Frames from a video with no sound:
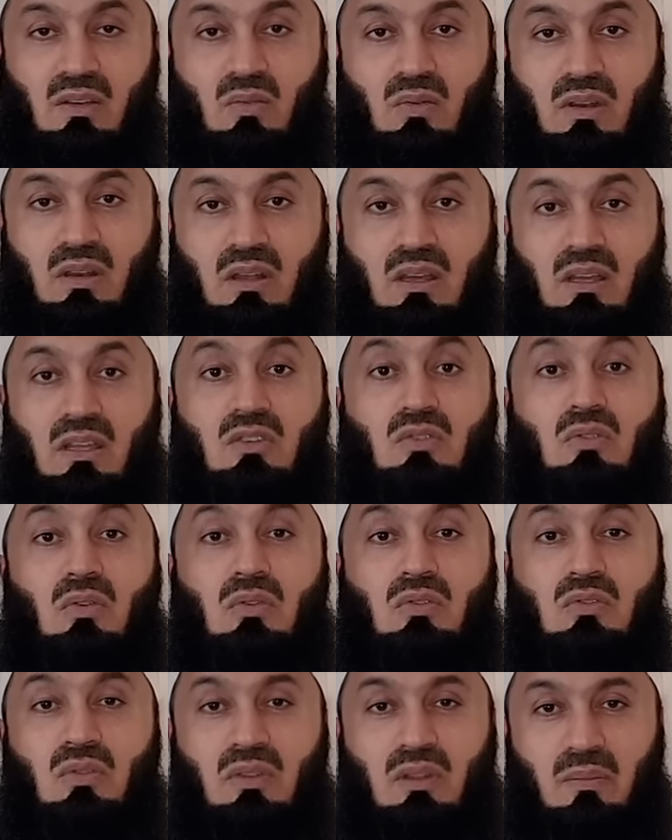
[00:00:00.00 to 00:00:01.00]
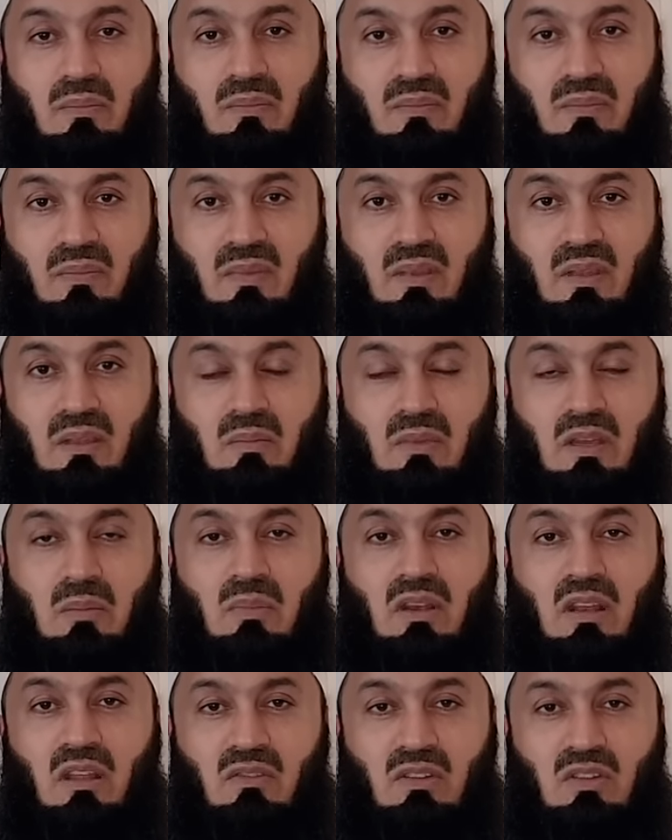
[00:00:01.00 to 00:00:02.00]
Wallahi, talk to them. My
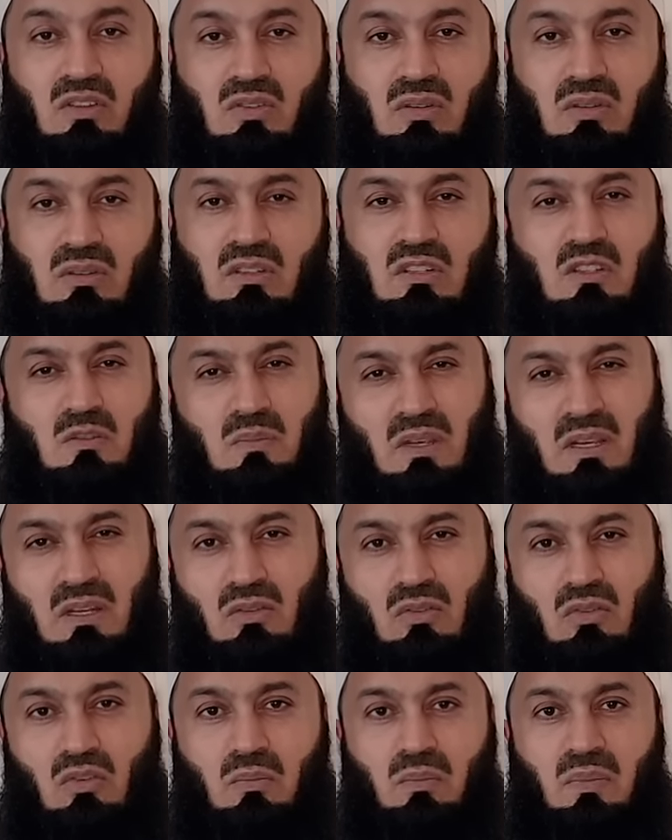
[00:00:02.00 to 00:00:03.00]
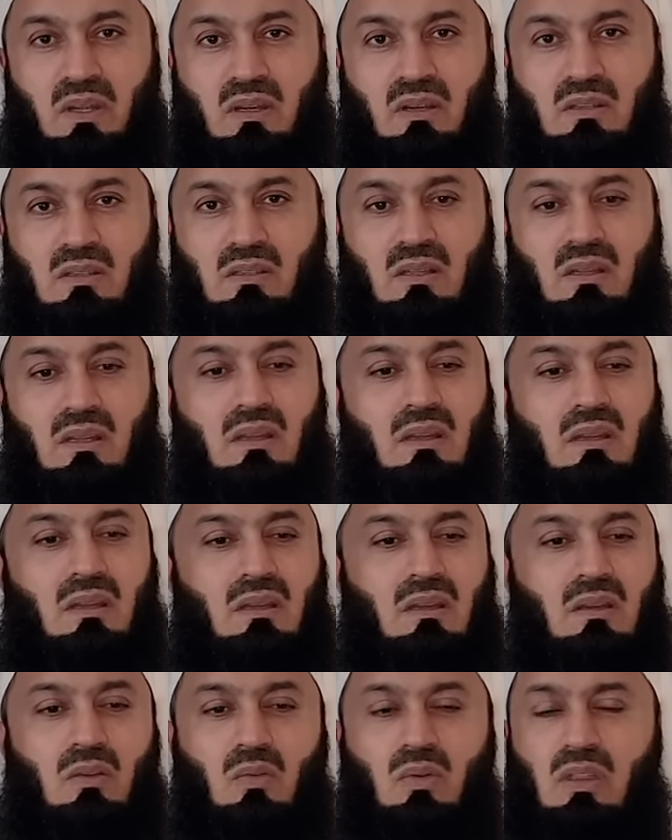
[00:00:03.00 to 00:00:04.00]
beloved children, speak to your parents
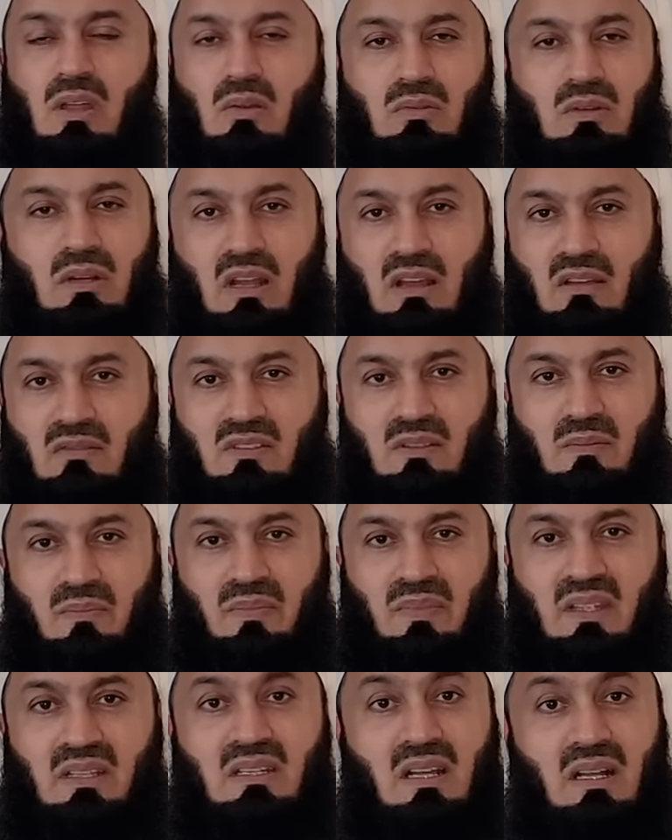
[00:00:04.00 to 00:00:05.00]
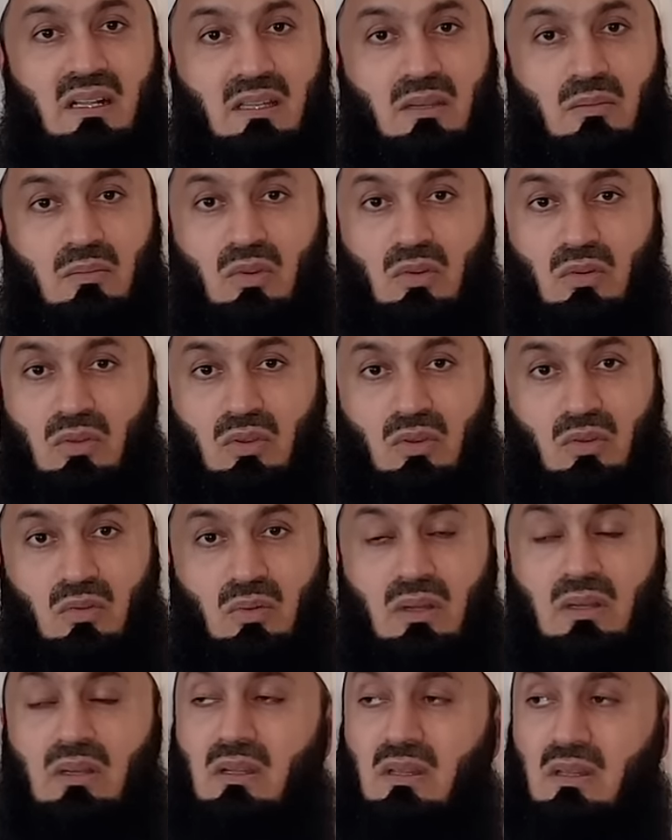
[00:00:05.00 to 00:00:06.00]
without gloves. Tell them, look, you know
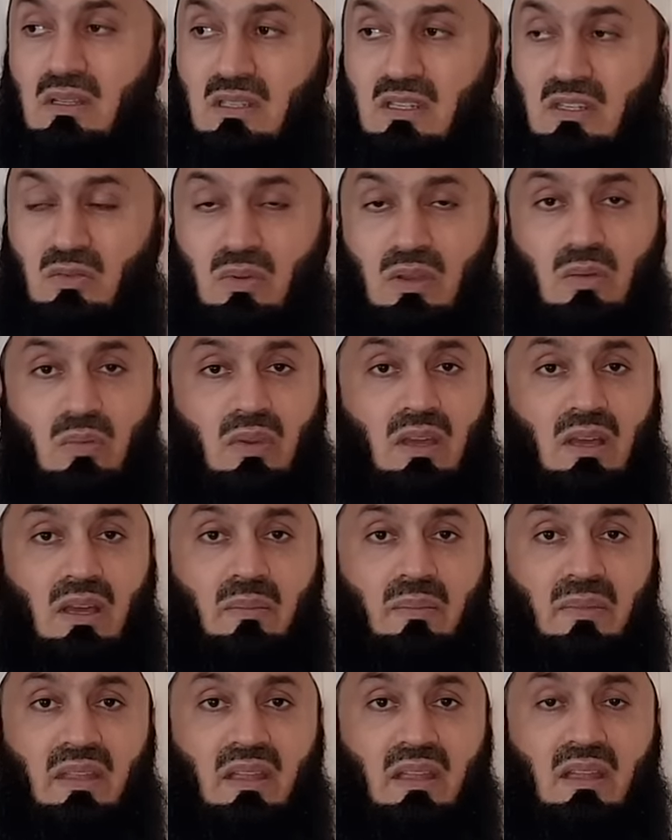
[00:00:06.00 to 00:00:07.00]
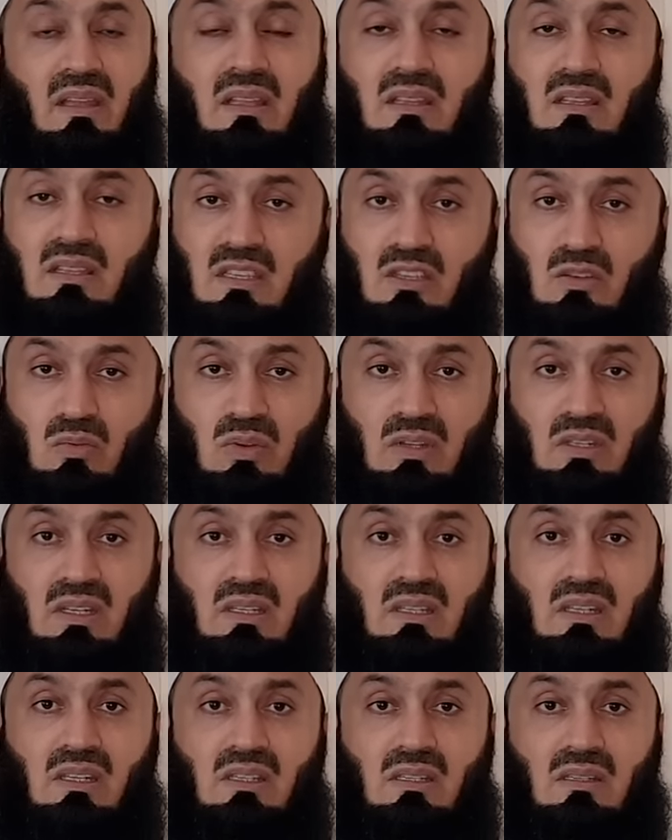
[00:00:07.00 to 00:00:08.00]
what, this is where we are, this is what
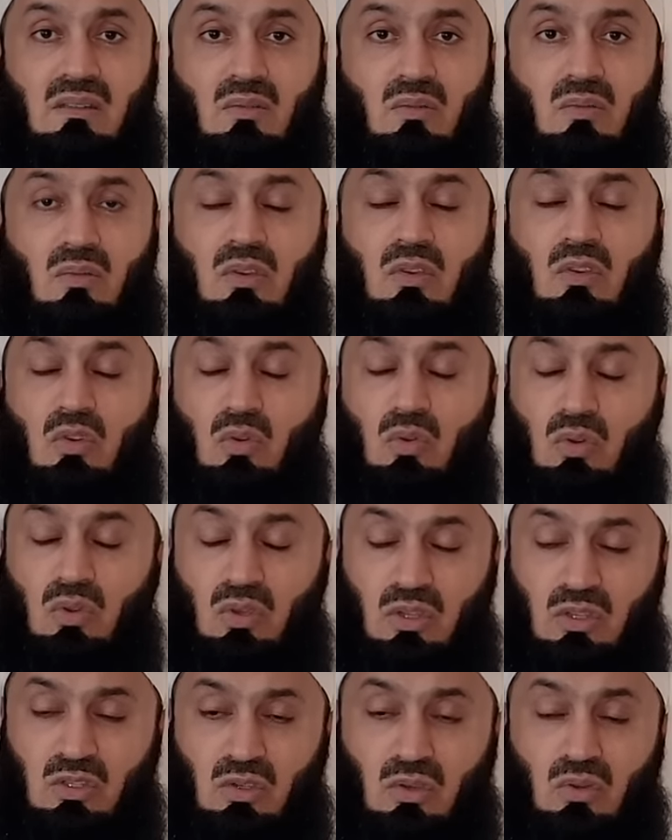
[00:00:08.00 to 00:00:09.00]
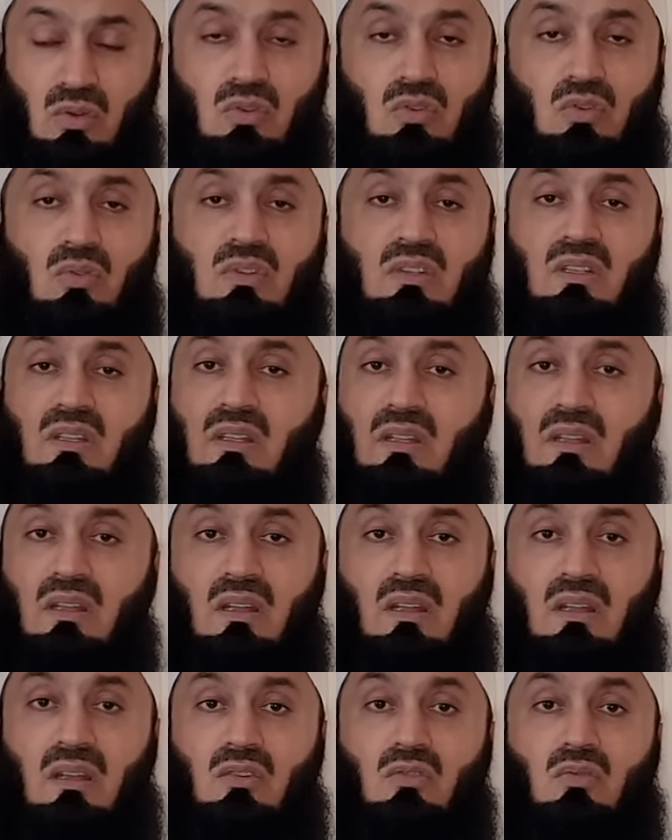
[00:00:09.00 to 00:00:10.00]
it is. It's your duty
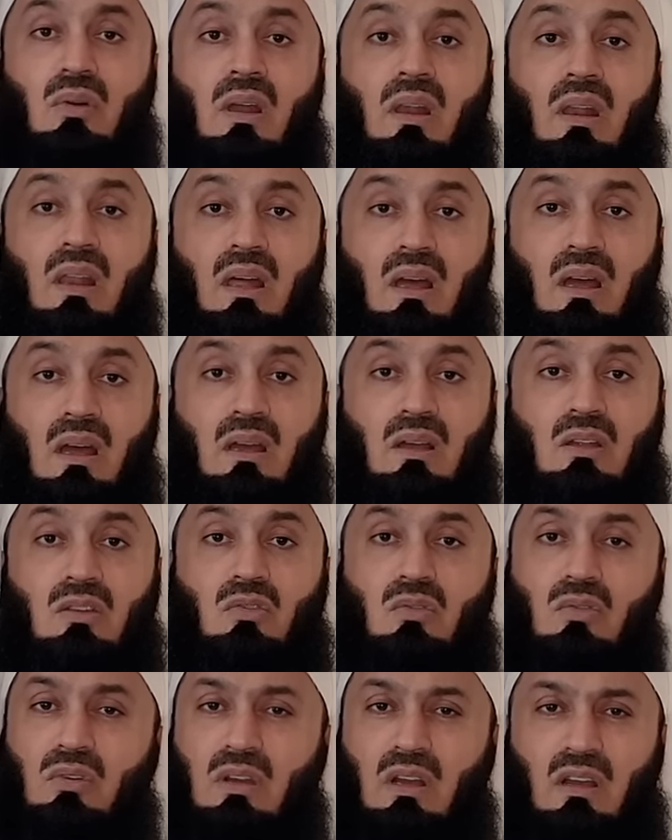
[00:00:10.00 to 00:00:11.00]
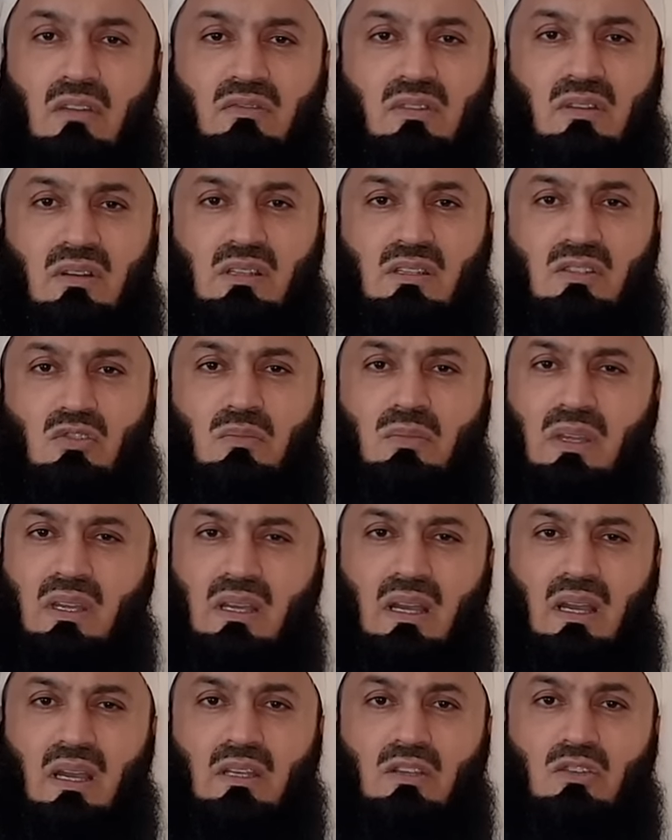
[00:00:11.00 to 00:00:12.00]
to Allah to look after us, to be
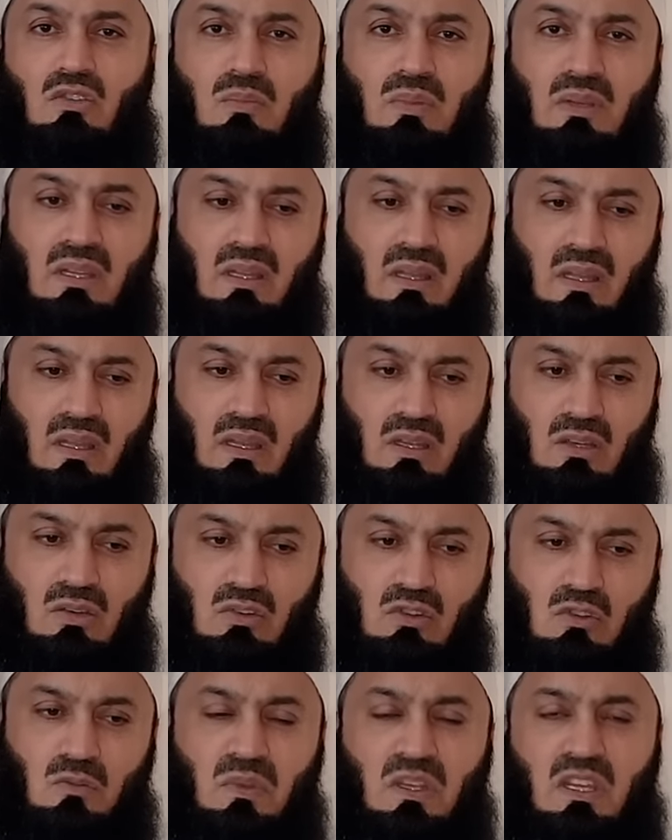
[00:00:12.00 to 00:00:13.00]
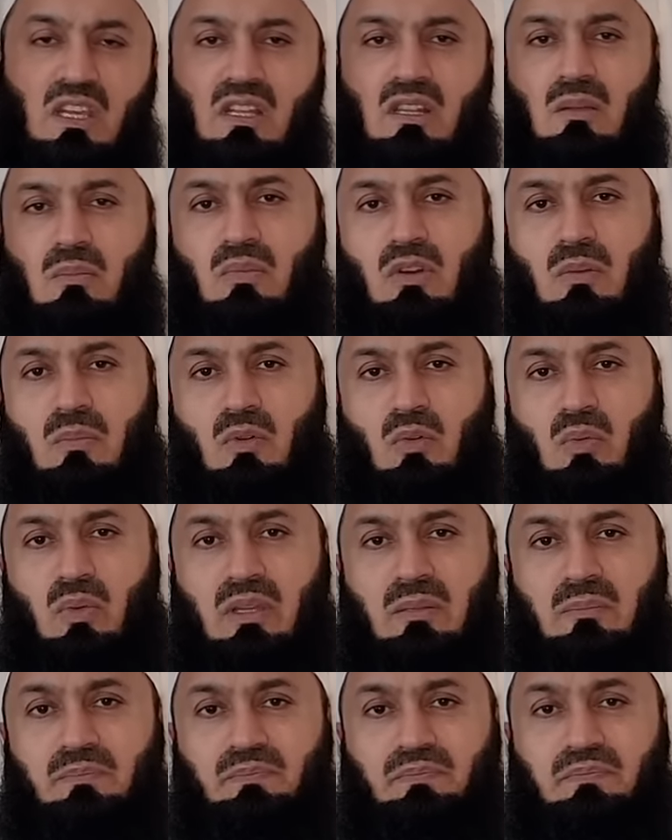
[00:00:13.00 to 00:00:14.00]
kind, to speak in the proper
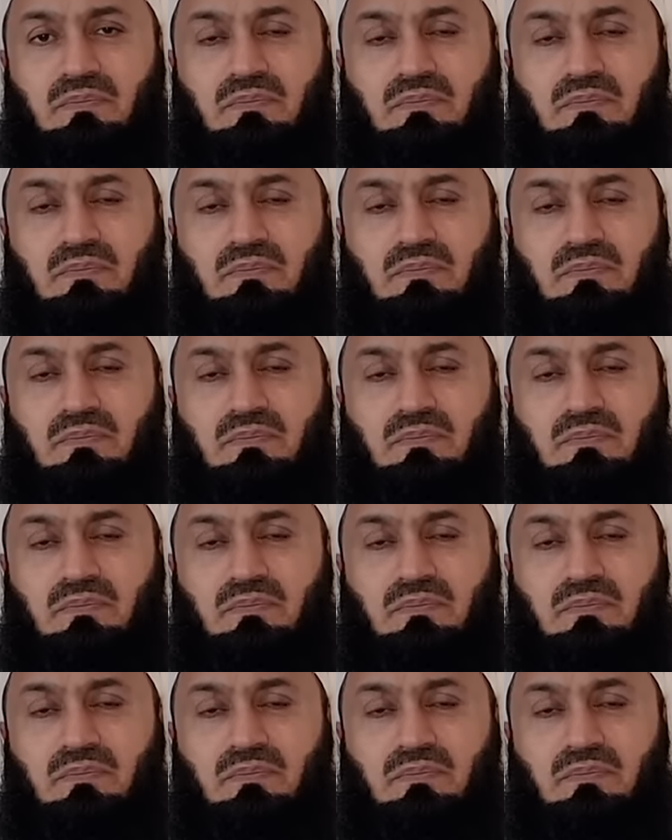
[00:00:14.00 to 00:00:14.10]
way.